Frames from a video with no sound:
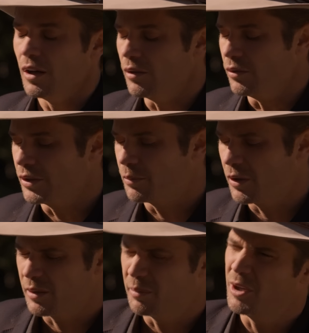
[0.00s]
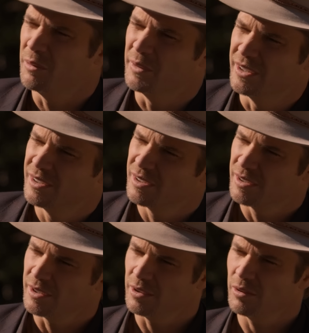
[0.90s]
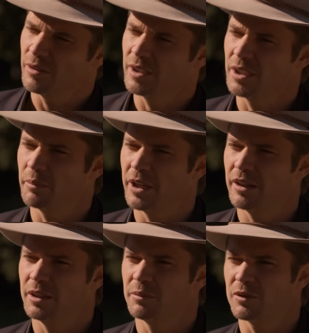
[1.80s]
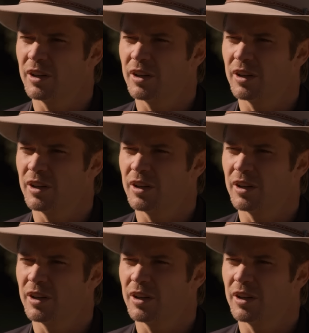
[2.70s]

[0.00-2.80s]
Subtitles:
Oh, your brother Bowman. You know anything about him